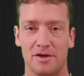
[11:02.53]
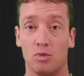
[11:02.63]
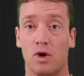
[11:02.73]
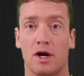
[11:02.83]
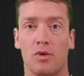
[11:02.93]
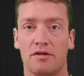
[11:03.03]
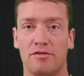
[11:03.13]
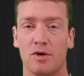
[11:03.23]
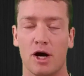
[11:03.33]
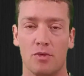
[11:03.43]
of a one-on-one
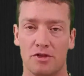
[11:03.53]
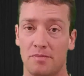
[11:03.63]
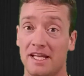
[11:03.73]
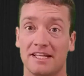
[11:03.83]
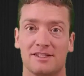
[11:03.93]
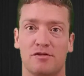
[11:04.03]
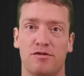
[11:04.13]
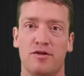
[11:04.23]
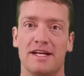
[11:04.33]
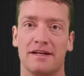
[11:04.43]
phone call with me. That's a
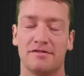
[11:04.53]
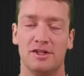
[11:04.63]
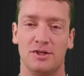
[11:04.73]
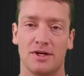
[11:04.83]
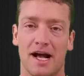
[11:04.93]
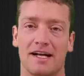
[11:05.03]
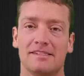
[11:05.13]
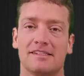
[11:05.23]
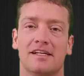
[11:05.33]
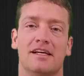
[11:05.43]
free gift to you
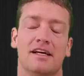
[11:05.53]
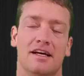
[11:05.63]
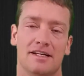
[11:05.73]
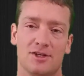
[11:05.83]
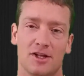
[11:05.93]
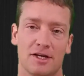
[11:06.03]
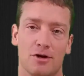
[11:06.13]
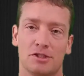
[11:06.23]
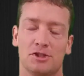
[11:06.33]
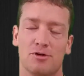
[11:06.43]
guys. It's all at
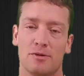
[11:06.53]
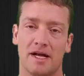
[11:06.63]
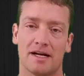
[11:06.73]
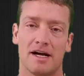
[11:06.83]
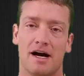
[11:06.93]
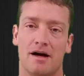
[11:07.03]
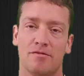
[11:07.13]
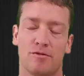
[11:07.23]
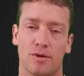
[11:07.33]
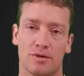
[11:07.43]

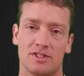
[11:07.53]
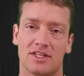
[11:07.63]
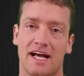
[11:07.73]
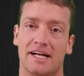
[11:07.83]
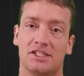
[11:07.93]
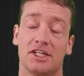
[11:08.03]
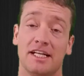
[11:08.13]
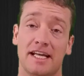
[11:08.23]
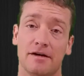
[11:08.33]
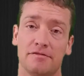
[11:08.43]

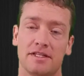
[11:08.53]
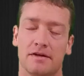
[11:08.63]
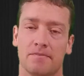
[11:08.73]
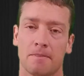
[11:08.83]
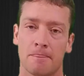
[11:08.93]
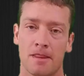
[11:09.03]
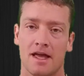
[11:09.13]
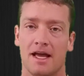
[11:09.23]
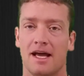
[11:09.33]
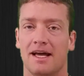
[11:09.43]
coachjerome.com/gift.
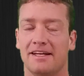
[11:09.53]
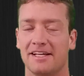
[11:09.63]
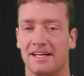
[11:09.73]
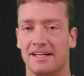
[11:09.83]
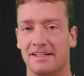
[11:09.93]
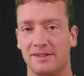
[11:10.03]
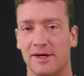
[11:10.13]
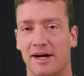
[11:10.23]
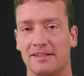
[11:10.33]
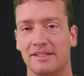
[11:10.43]
And again,
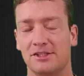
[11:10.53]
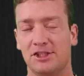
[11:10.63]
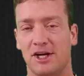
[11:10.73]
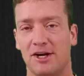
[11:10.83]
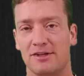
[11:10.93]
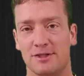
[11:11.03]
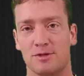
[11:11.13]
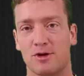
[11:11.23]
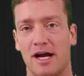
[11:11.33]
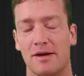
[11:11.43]
share and
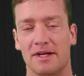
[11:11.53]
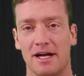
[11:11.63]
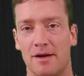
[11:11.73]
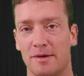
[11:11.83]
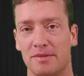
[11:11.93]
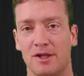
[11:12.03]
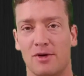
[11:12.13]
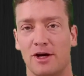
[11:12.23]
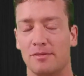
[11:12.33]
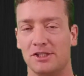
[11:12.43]
subscribe and comment below,
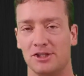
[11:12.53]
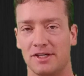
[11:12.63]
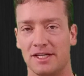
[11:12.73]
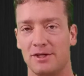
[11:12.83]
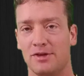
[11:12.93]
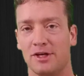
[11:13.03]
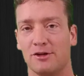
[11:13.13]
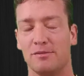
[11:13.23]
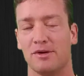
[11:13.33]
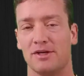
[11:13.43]
and I'll be sure to get you the
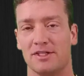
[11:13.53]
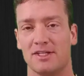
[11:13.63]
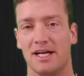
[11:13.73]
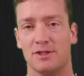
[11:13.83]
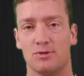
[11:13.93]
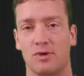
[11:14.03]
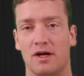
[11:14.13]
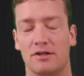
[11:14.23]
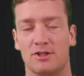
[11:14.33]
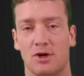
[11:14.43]
other bonus as
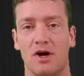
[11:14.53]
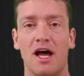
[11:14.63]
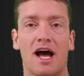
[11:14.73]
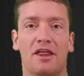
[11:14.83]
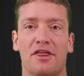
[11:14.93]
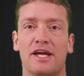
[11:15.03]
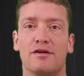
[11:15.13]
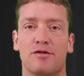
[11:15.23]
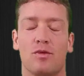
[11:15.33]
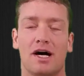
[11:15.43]
well. So thank you
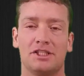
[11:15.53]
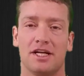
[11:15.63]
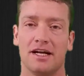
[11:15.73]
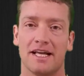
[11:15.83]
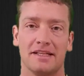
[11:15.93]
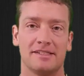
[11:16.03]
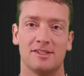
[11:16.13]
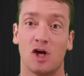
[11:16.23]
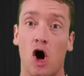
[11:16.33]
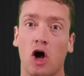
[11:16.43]
for watching. Again, this
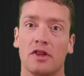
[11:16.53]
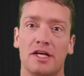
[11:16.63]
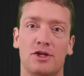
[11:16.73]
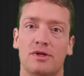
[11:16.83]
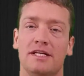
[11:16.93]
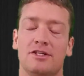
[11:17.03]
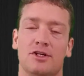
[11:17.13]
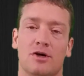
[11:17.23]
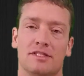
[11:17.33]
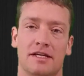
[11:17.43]
is all that you need to
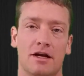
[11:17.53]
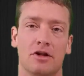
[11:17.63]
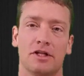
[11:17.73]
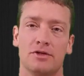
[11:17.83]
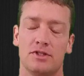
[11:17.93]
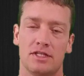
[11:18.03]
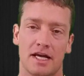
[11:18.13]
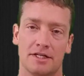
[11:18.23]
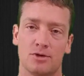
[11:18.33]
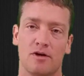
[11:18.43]
know to not only lose
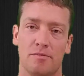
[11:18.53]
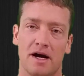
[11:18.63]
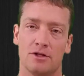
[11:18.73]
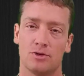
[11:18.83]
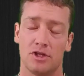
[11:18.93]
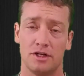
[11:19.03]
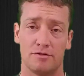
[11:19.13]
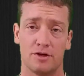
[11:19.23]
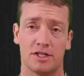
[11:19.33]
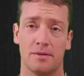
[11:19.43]
10 to 12 pounds within your
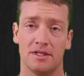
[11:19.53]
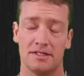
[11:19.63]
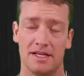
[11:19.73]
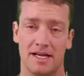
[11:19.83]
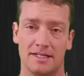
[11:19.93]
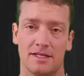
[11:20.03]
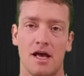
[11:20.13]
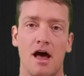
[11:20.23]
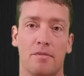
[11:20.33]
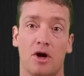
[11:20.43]
first couple of days,
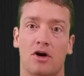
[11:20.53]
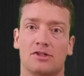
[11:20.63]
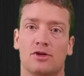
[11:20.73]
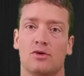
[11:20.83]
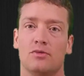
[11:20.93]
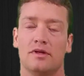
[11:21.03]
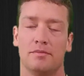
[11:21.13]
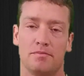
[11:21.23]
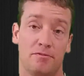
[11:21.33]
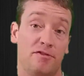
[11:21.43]
but also
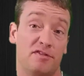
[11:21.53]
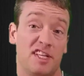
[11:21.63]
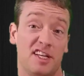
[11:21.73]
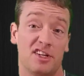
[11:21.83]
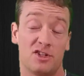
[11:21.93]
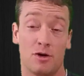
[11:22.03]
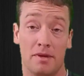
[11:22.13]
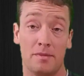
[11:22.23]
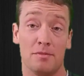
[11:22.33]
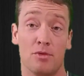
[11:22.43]
15 or so,
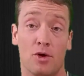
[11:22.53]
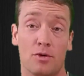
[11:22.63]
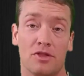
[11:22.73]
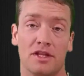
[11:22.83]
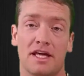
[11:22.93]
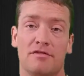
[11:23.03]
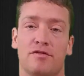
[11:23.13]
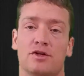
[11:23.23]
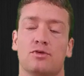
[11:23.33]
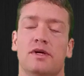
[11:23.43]
maybe more within that
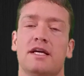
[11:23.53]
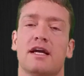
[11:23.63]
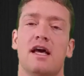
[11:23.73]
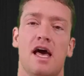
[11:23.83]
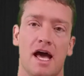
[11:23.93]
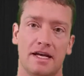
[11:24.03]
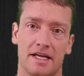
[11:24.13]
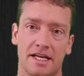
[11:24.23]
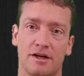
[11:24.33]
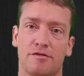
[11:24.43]
first week, and to
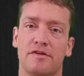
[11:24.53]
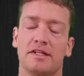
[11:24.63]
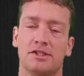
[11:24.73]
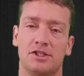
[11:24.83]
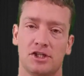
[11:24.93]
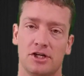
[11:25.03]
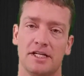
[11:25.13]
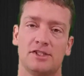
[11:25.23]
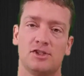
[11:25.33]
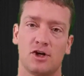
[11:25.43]
get your fitness journey
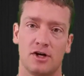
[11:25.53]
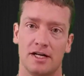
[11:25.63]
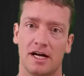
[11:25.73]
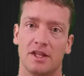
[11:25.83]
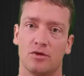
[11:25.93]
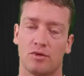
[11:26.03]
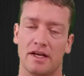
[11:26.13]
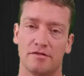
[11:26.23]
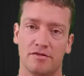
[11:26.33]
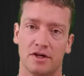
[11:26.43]
started on the
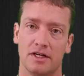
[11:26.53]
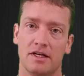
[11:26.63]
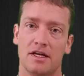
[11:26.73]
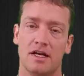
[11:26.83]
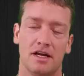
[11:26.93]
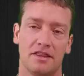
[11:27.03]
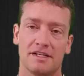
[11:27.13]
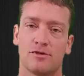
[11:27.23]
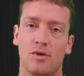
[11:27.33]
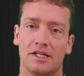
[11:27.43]
right foot. Thanks
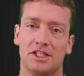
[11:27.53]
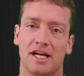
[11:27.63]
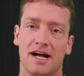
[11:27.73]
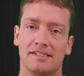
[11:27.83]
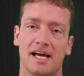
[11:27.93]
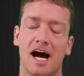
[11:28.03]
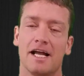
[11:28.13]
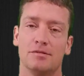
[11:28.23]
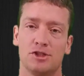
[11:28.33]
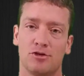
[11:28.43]
for watching, guys. I
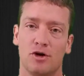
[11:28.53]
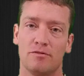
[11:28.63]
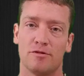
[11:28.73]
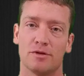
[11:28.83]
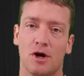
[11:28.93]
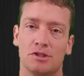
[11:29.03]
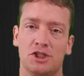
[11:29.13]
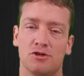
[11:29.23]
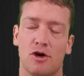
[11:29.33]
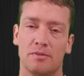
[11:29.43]
am Jerome from
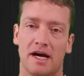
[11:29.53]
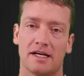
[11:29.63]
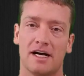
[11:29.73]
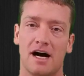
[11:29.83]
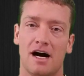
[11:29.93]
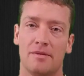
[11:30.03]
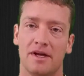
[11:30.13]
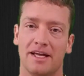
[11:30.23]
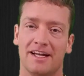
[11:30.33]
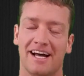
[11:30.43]

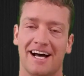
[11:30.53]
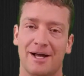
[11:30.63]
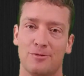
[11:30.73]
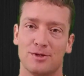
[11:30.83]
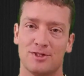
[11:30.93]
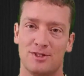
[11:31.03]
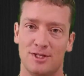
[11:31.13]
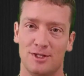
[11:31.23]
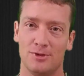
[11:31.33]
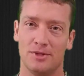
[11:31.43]
coachjerome.com, and I will see
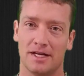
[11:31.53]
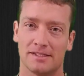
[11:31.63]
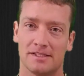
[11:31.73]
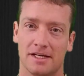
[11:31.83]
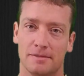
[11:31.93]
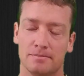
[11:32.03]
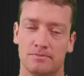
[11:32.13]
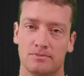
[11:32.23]
you next time.